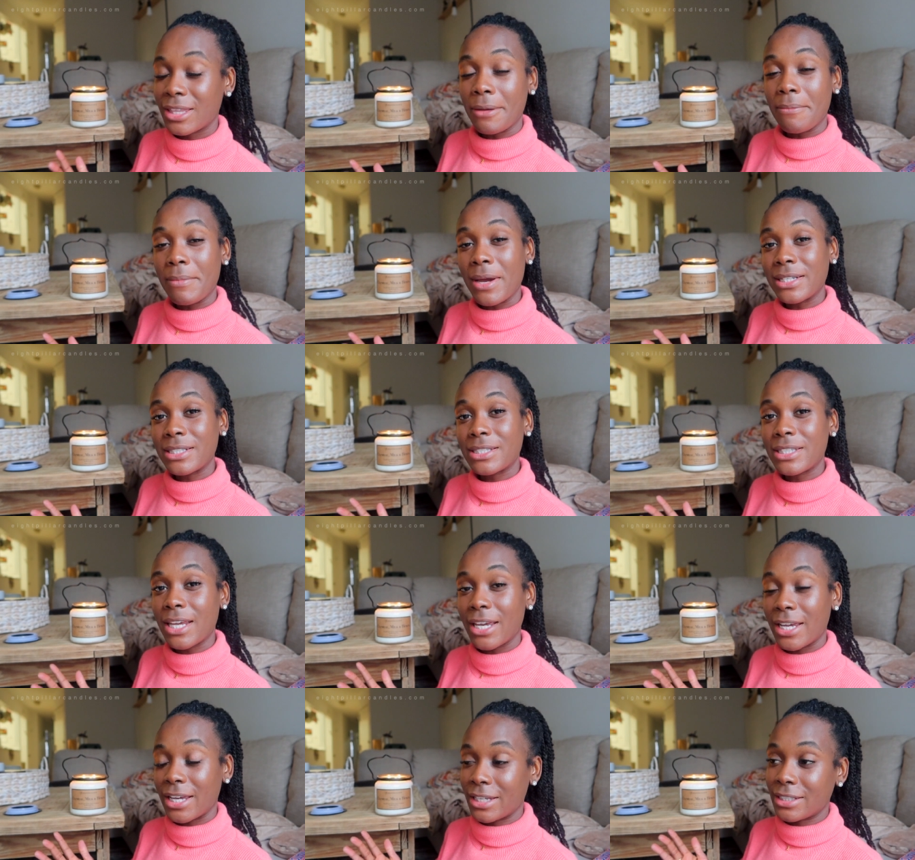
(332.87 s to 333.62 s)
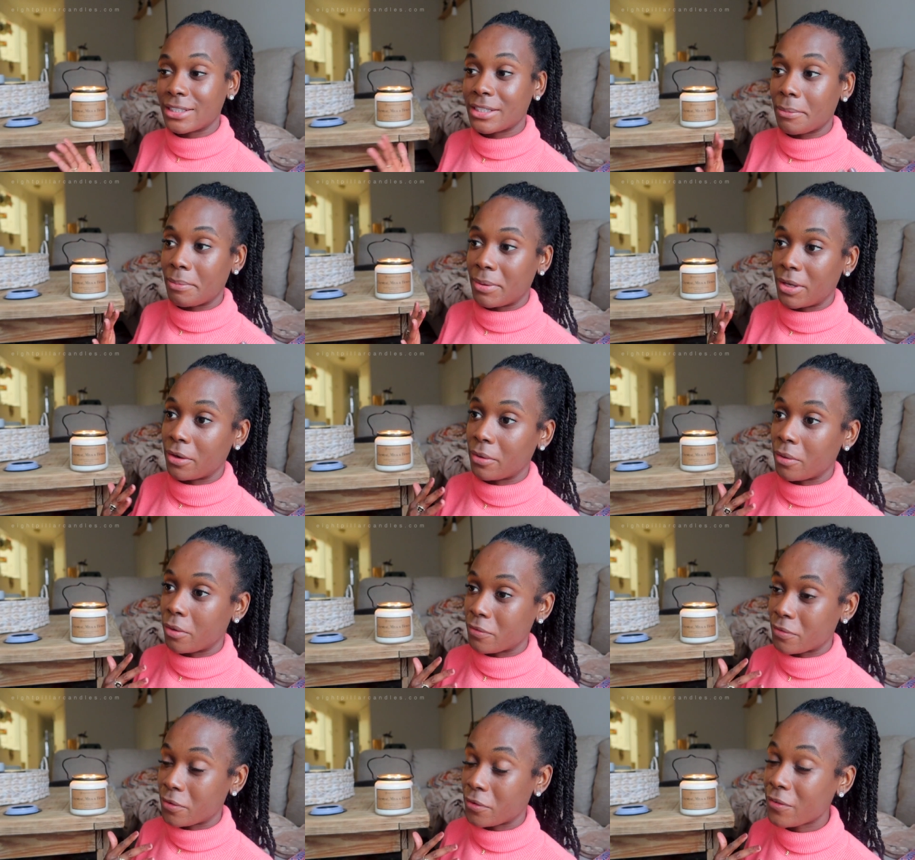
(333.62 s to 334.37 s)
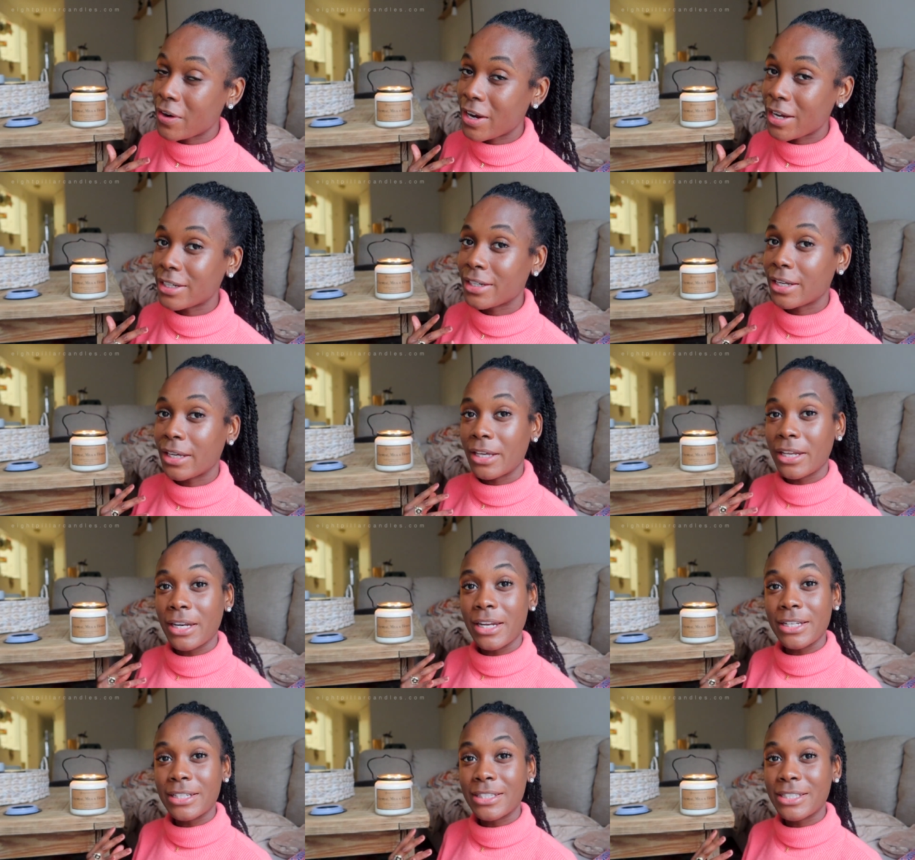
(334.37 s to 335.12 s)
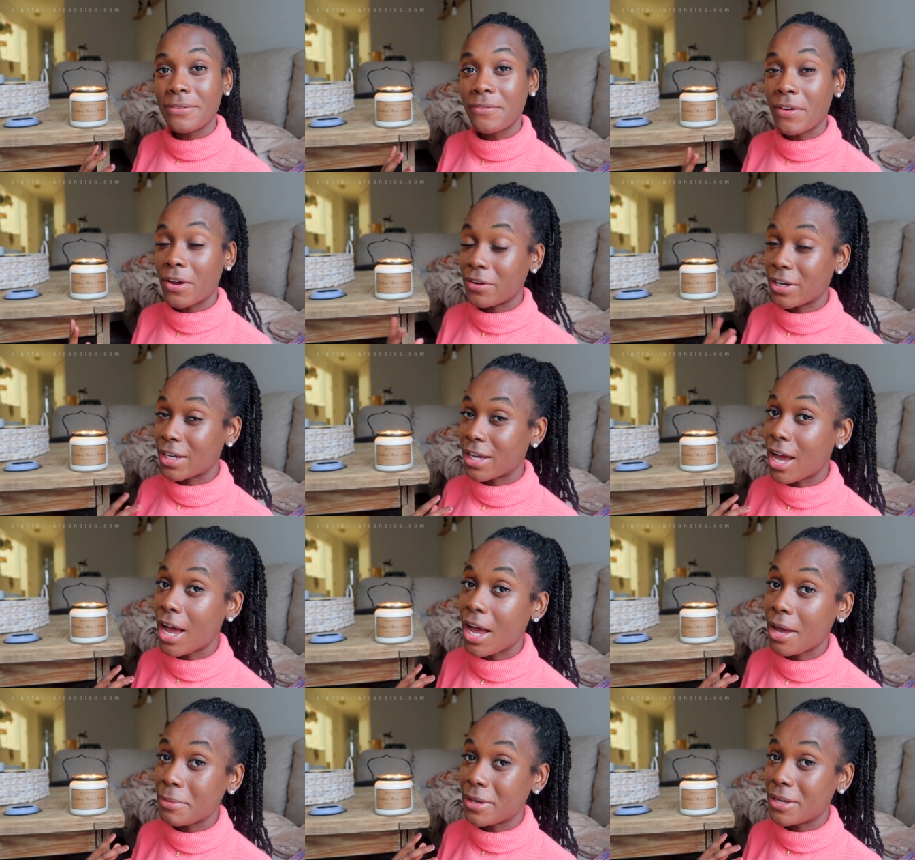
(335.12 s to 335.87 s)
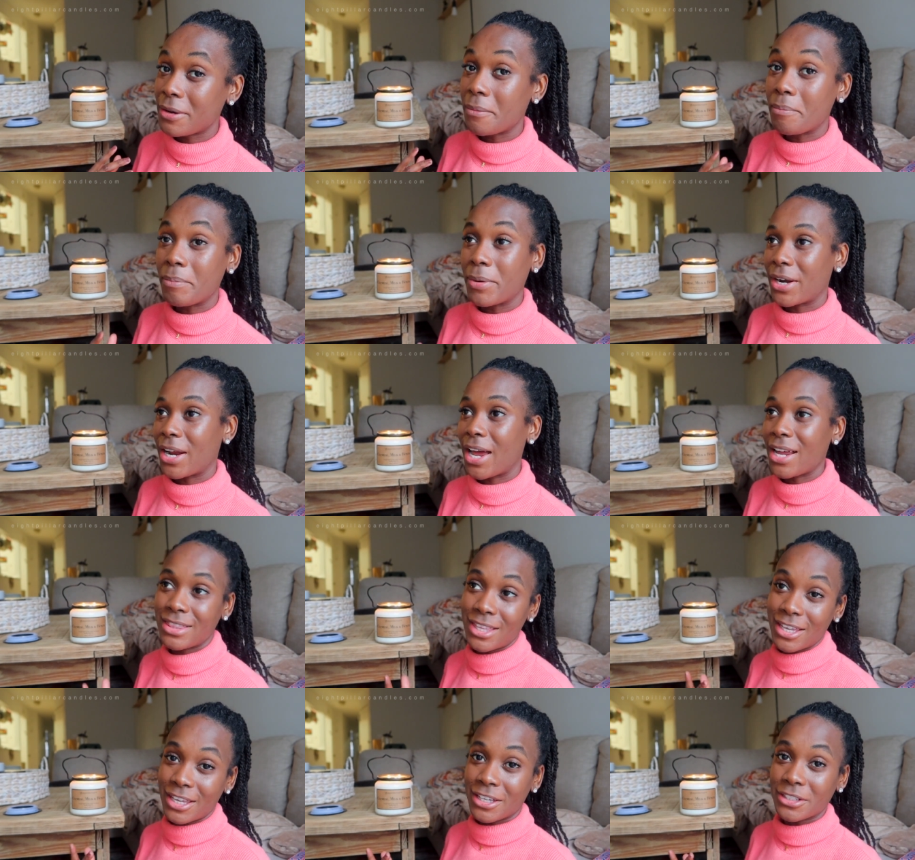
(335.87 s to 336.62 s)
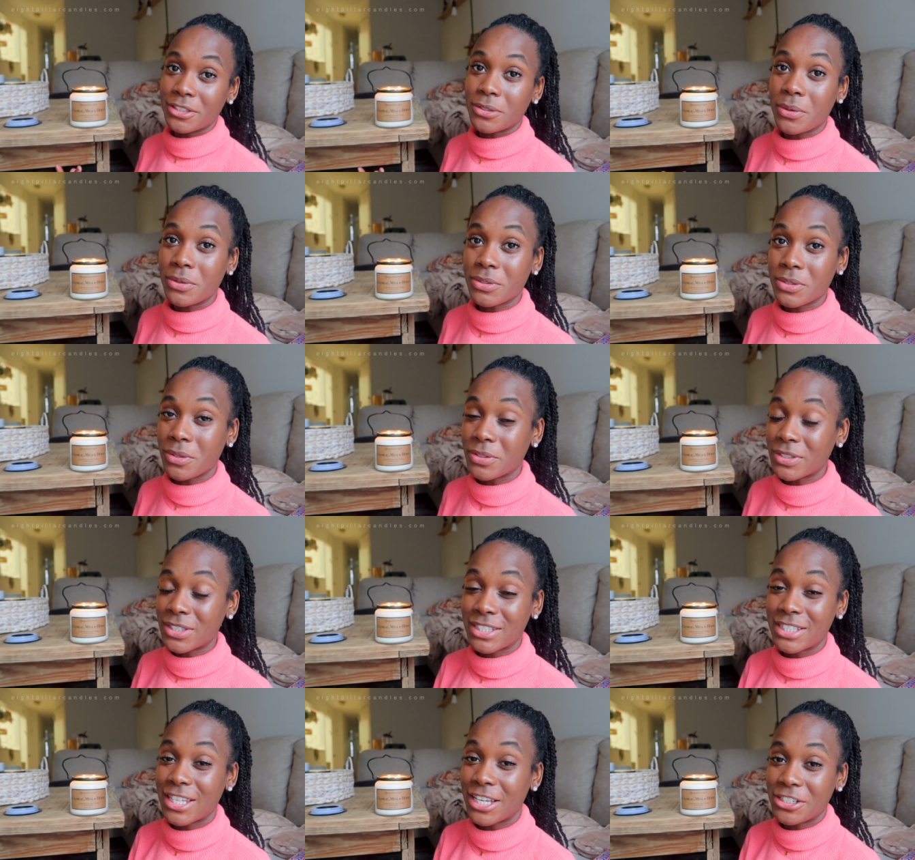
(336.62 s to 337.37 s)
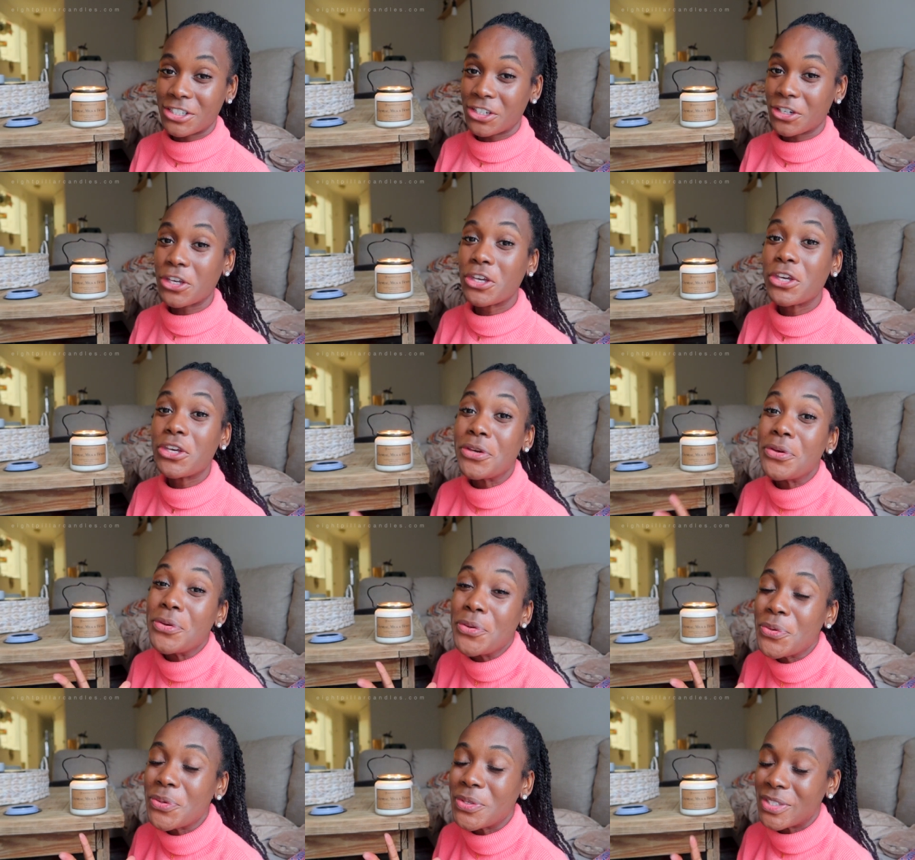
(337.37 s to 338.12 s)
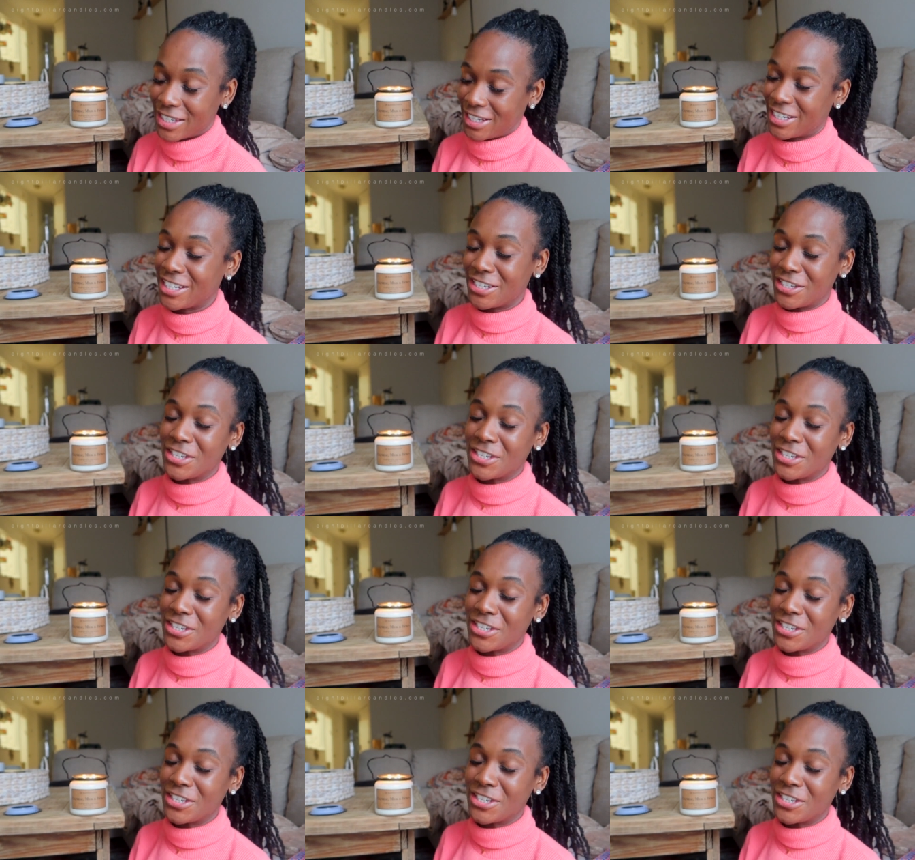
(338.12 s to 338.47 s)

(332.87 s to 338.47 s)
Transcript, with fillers: They might say it's a bit overrated, it's very common, but I think it's also such a cute,